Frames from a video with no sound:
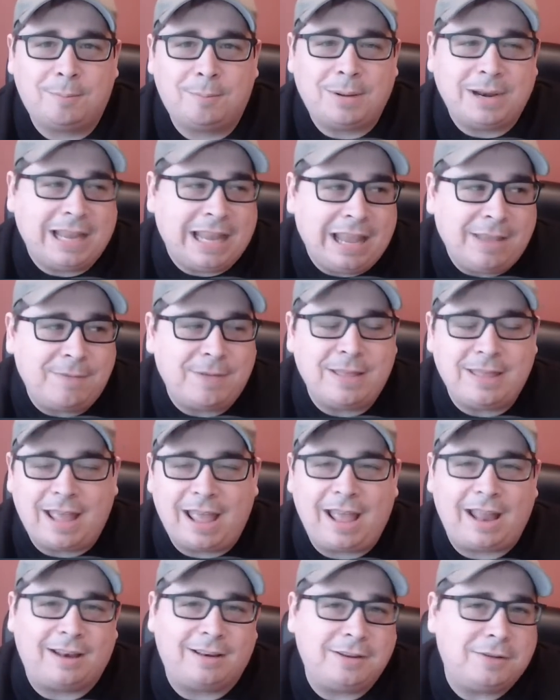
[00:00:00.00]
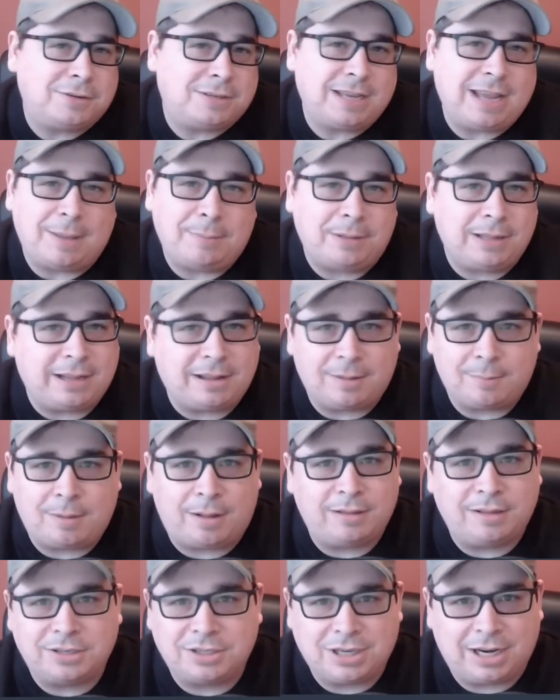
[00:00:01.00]
But even then, you see Emily come
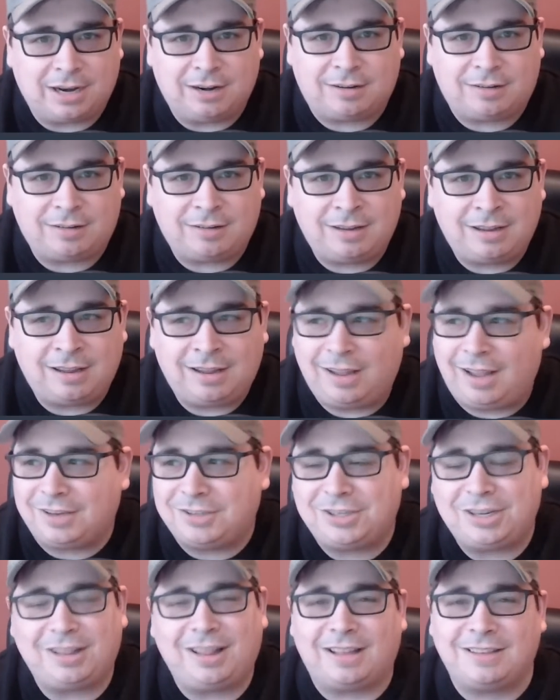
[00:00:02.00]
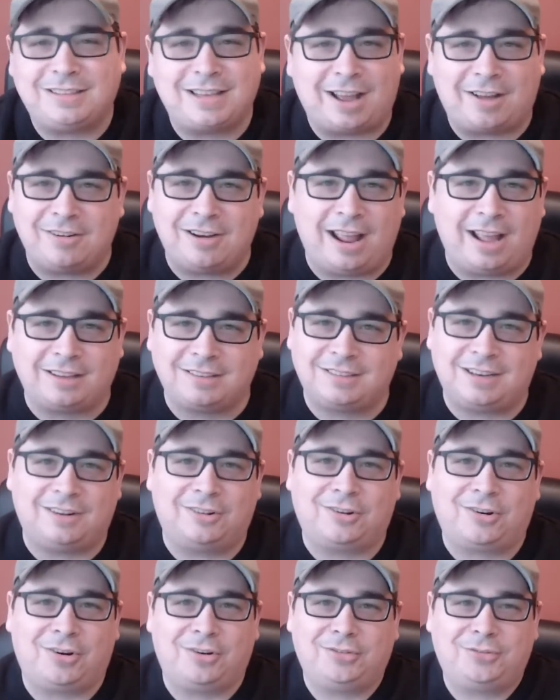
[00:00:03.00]
on the channel and she lets out an
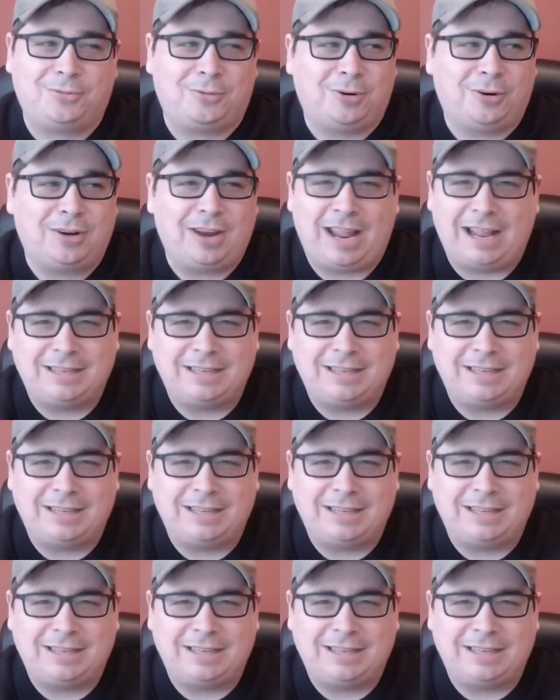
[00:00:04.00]
accidental curse word.